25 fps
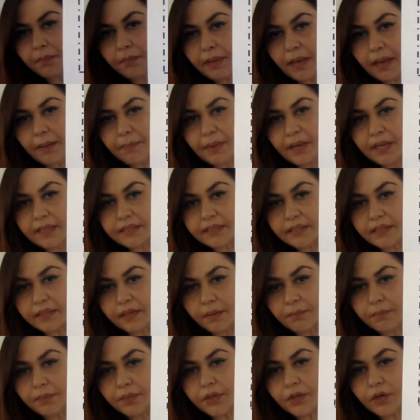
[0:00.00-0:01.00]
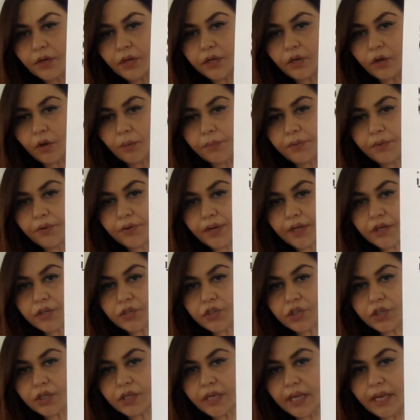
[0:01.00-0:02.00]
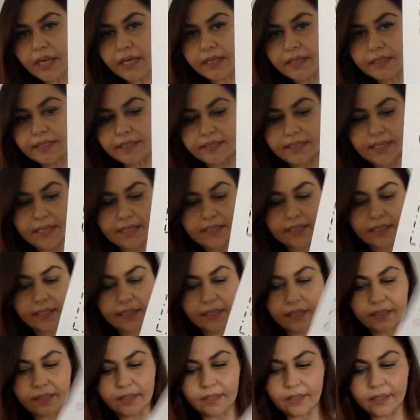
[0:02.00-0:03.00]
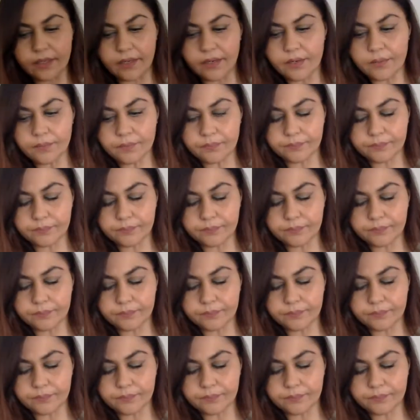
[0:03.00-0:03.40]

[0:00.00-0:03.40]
map has a number, an operation, and a setting in there.